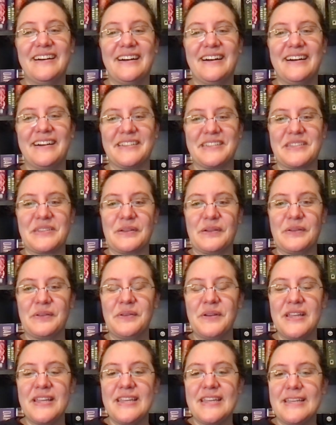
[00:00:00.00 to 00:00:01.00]

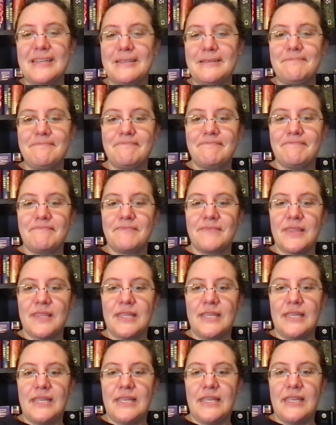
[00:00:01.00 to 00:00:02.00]
Also,
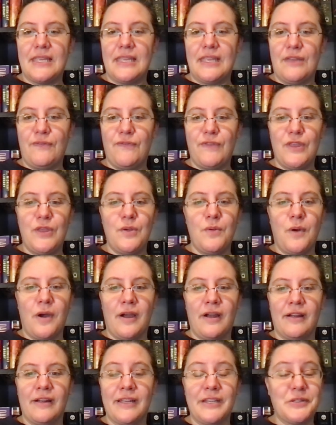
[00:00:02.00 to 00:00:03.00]
if you
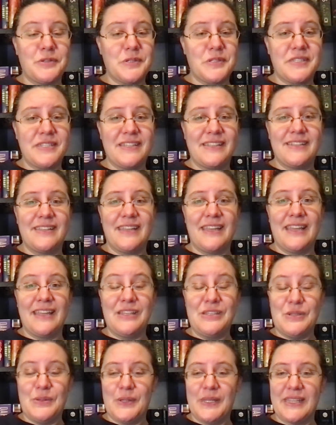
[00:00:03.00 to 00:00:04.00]
are interested
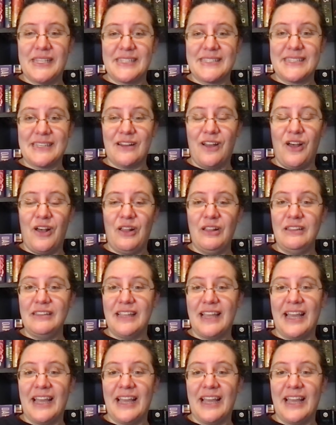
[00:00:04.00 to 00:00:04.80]
in doing this at all,